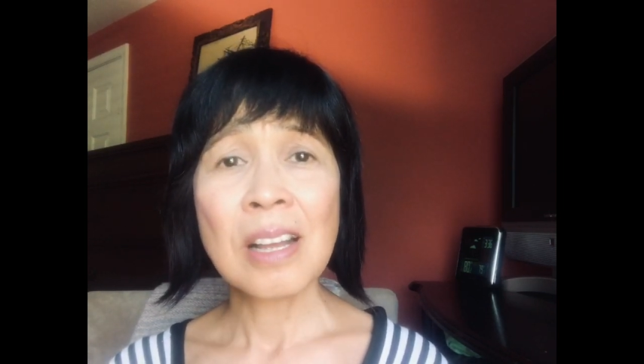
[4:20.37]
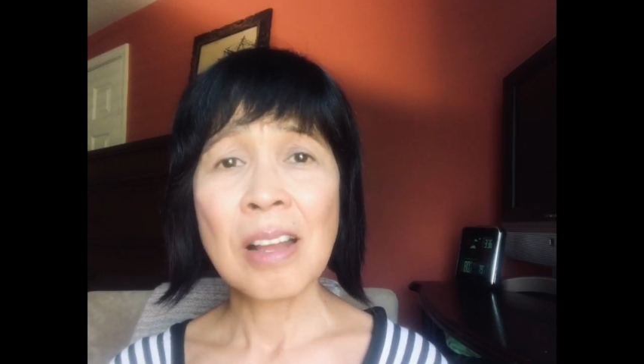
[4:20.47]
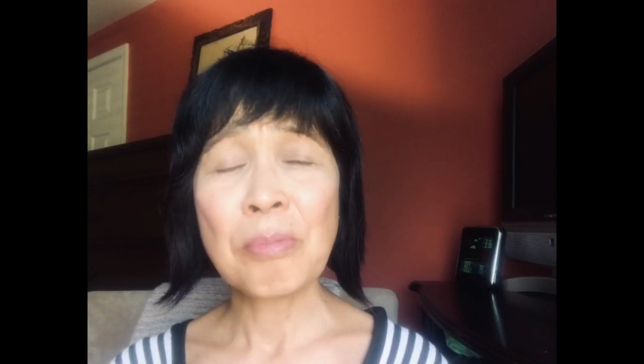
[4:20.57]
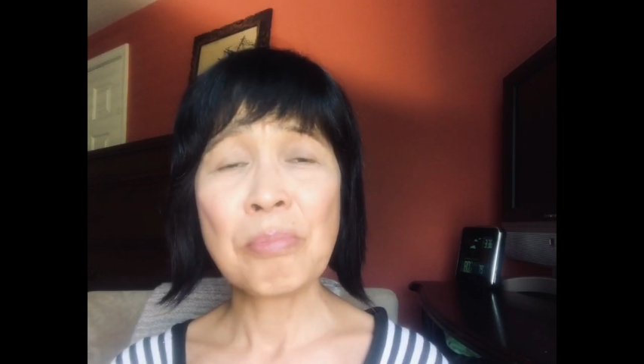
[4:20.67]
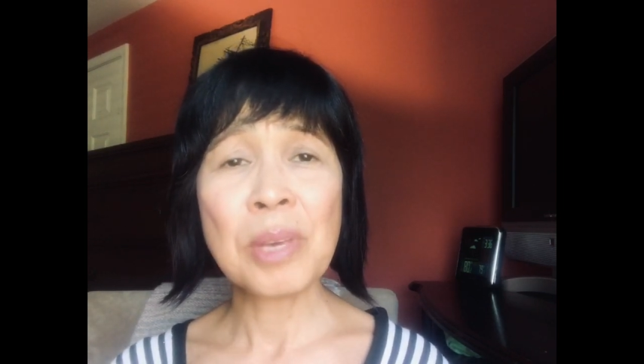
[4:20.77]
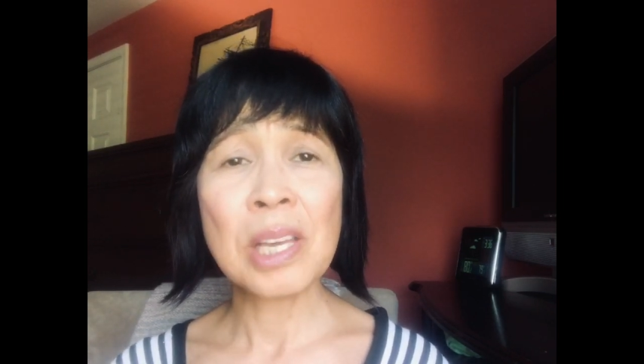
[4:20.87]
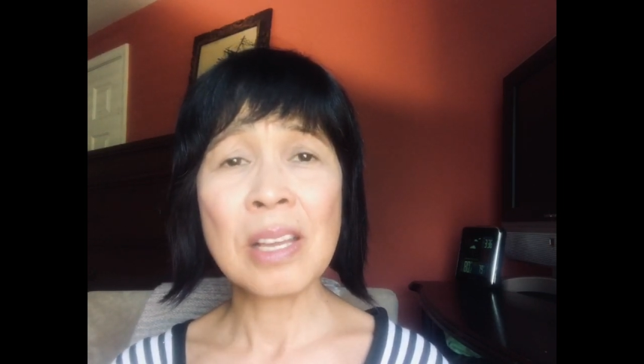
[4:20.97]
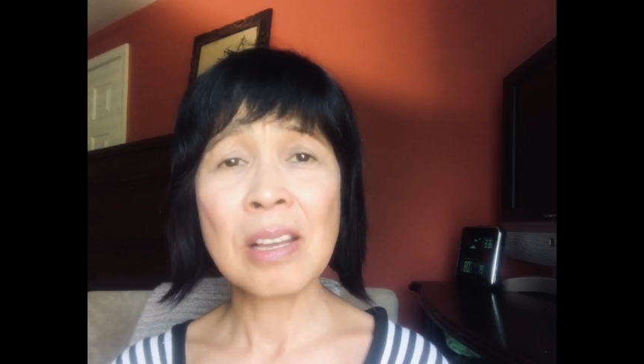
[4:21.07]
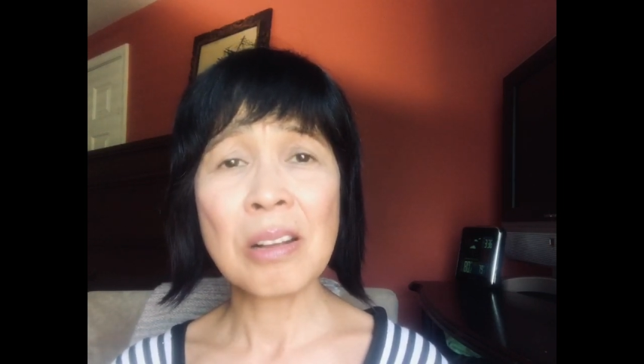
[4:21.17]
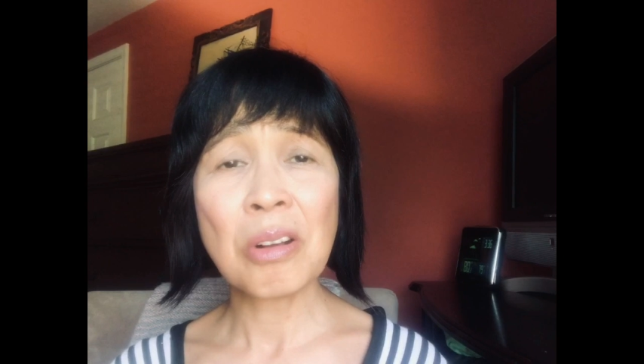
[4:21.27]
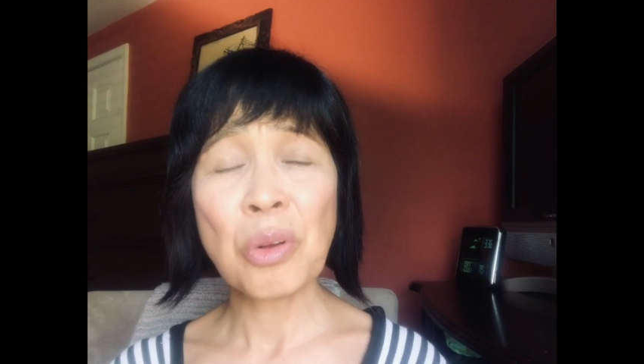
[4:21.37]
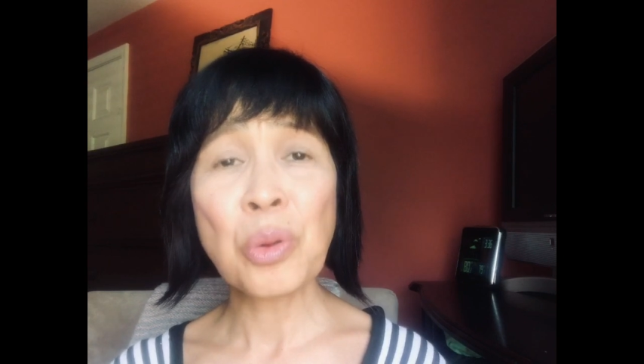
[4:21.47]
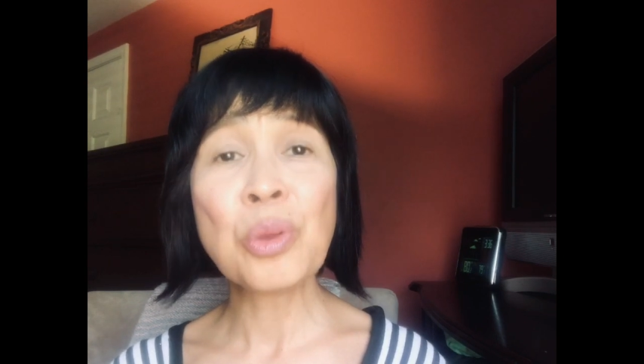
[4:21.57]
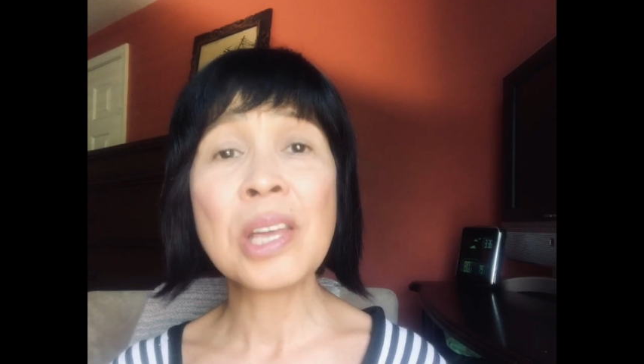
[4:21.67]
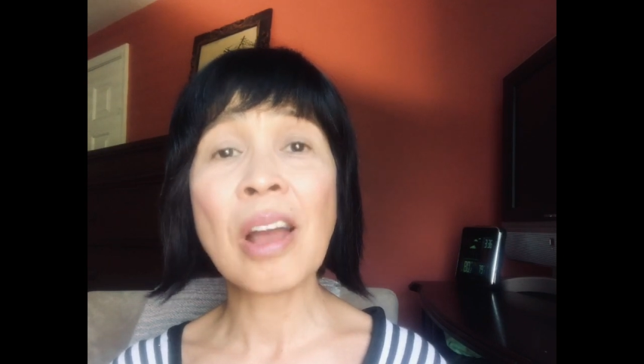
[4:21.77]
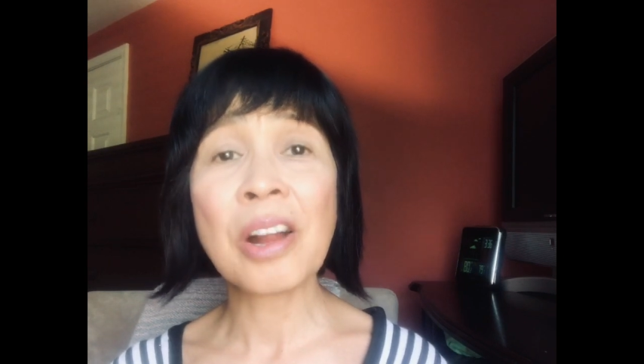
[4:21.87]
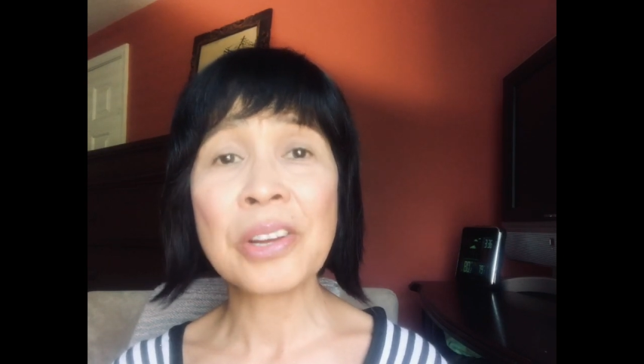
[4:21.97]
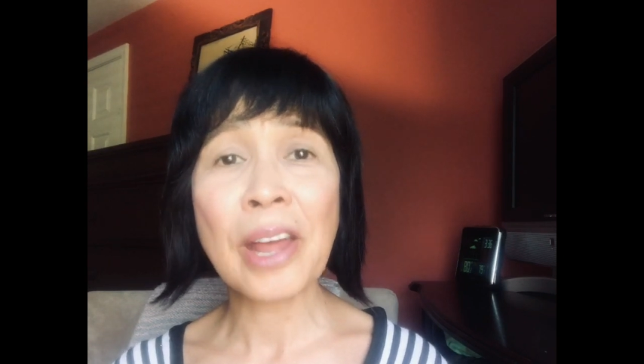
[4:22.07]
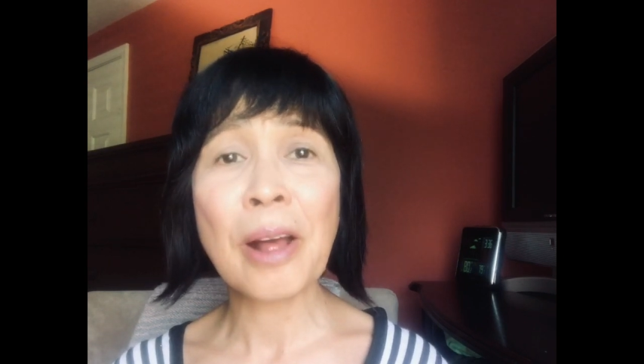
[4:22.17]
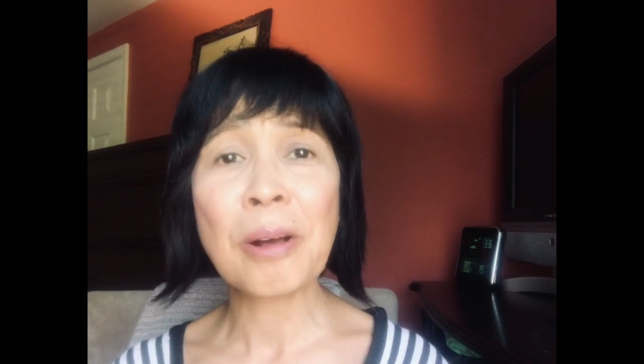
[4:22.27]
and be who they are
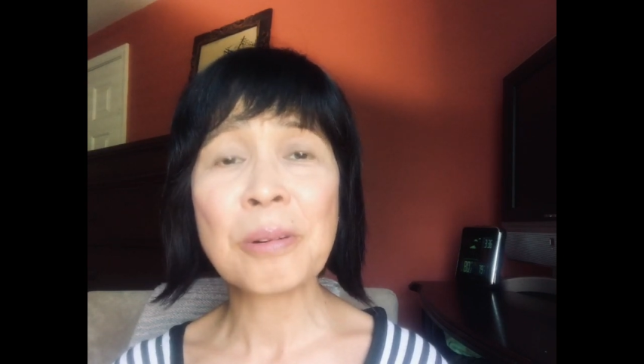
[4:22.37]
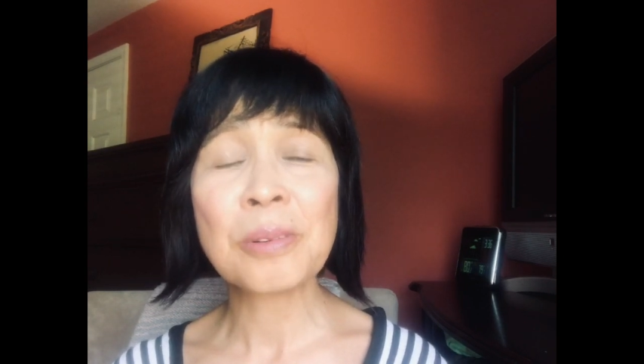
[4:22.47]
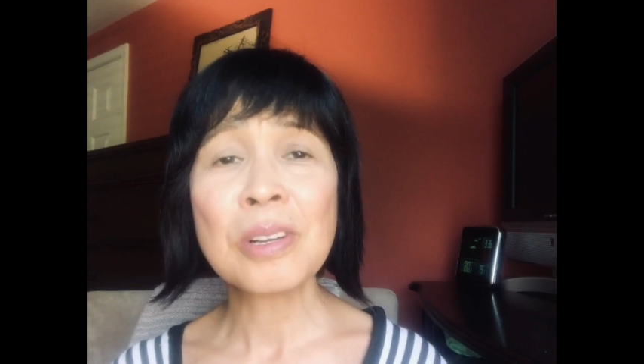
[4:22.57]
now.